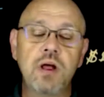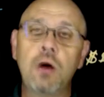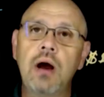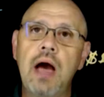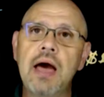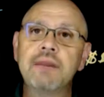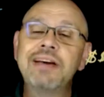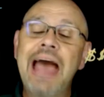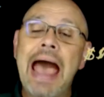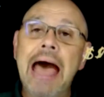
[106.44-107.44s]
kind of
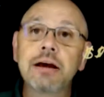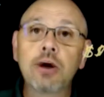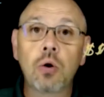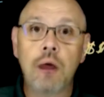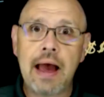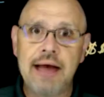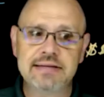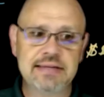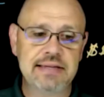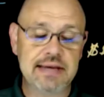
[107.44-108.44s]

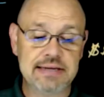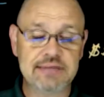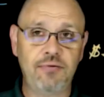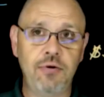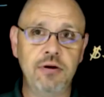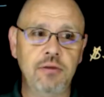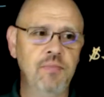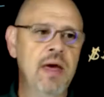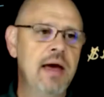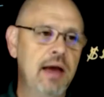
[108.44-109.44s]
categorize this for you.
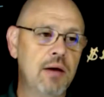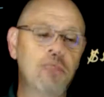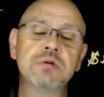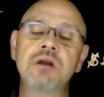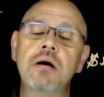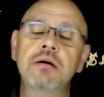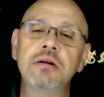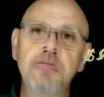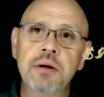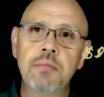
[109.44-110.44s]
Again, we'll talk a
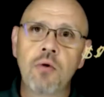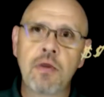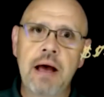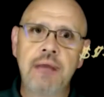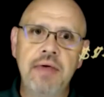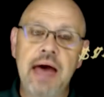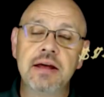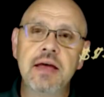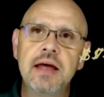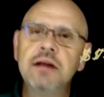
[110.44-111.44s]
little bit more about that,
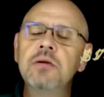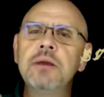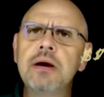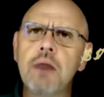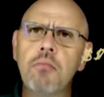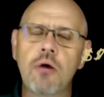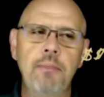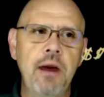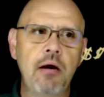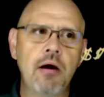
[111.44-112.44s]
and it'll become more
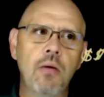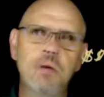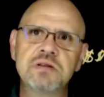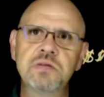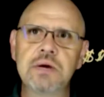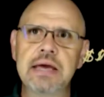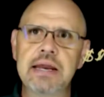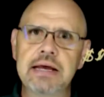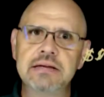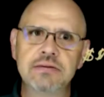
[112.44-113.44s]
apparent once we
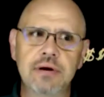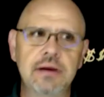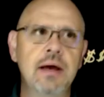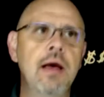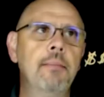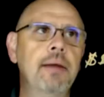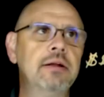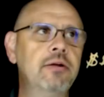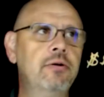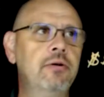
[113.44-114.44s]
get into it.
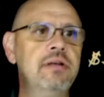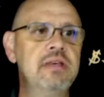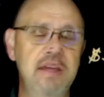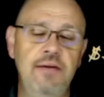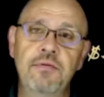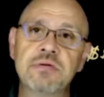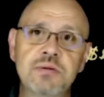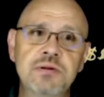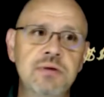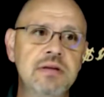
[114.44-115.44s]
But literally the difference
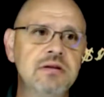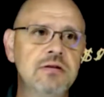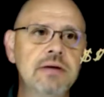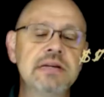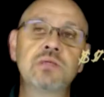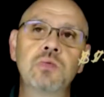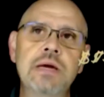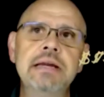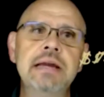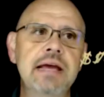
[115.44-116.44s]
between the two is
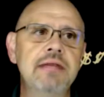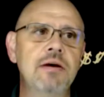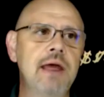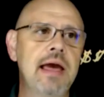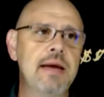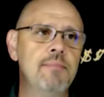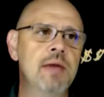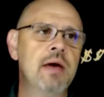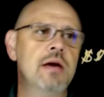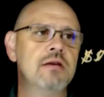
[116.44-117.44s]
written in their name.
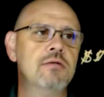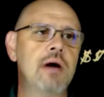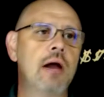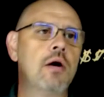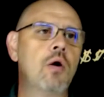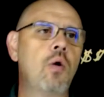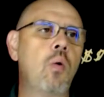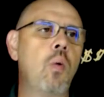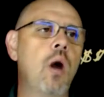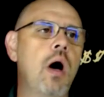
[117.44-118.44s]
You've got
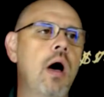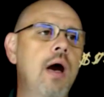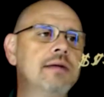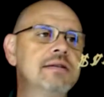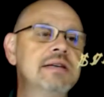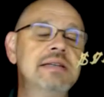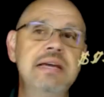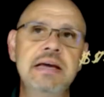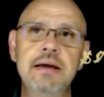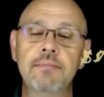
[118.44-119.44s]

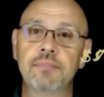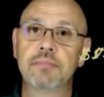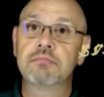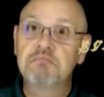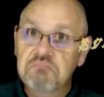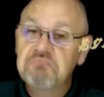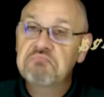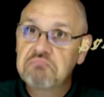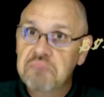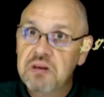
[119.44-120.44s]
quantity,
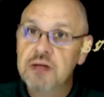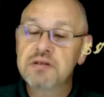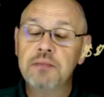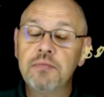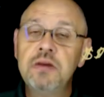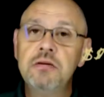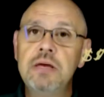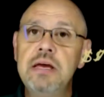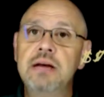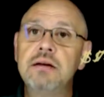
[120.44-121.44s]
something
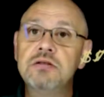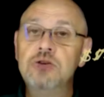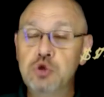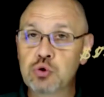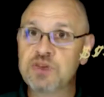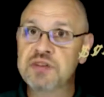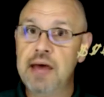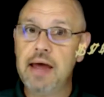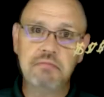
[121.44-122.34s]
unique, a neutral set,